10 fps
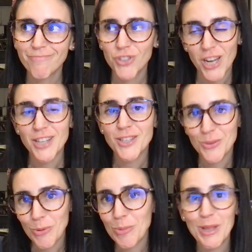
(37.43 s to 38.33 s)
chances
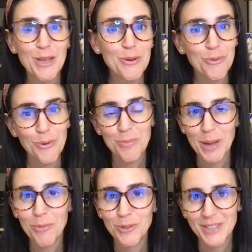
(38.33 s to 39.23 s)
will be that you won't be
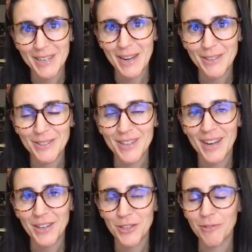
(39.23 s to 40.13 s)
able to connect to the
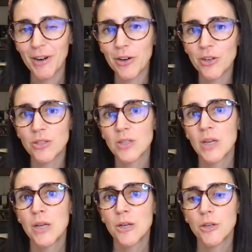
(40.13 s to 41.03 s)
Akashic Record.
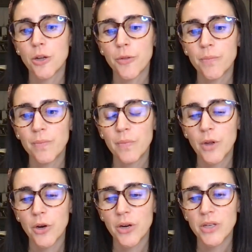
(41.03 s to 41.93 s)
You know,
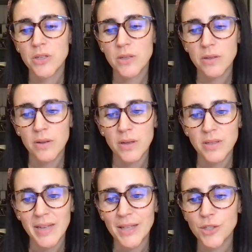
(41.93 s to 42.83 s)
there is a
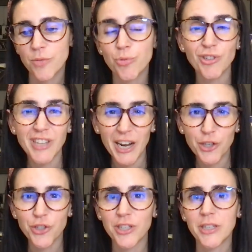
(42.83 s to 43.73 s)
sense of
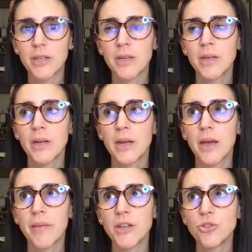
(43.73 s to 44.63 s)
protection,
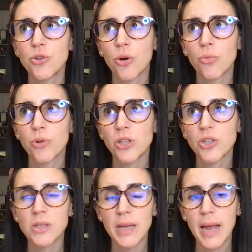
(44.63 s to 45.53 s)
and they don't really
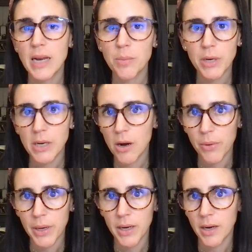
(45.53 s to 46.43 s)
just let anybody
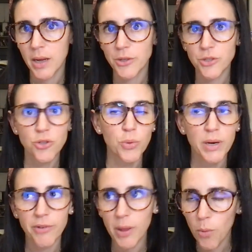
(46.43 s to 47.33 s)
go in and just do
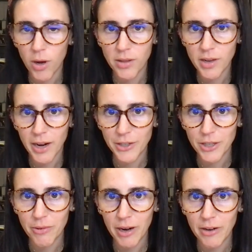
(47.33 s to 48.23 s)
whatever they want in the
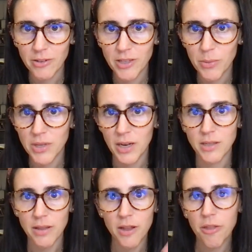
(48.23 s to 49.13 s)
Akashic Records. Like we said,
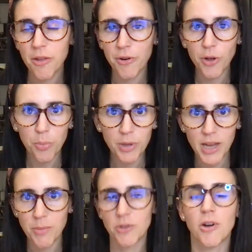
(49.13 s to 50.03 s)
it's in the ethereal
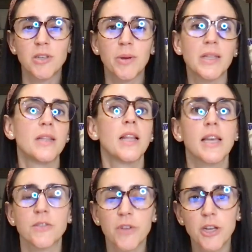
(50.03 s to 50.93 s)
plane. We talked about that in the
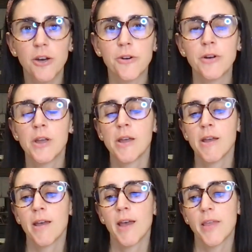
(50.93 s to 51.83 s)
last video.
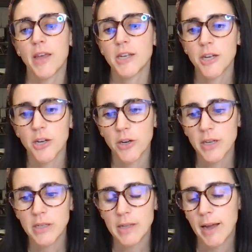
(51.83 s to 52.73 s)
And the idea here
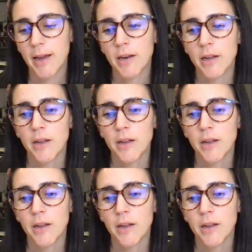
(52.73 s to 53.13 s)
is that